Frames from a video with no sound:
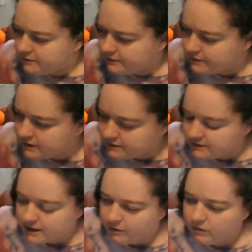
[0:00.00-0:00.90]

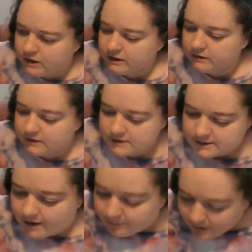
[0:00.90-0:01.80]
So this
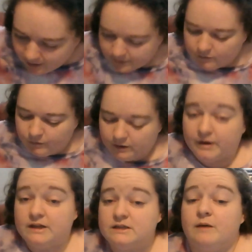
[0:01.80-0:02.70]
upcoming week, by
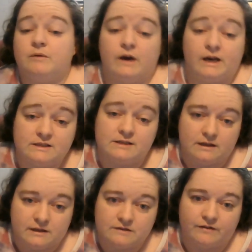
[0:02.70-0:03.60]
the time you guys see
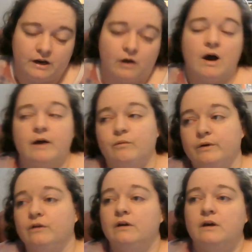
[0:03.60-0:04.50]
this video, I
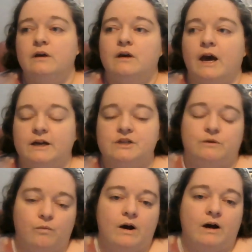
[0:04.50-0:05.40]
will
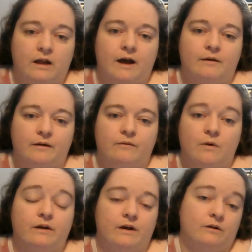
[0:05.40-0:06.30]
actually, while
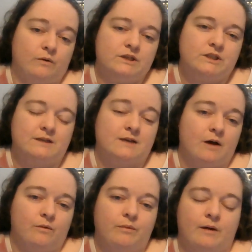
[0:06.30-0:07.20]
y'all are watching this, I
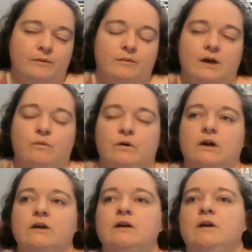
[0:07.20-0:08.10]
will probably be at work.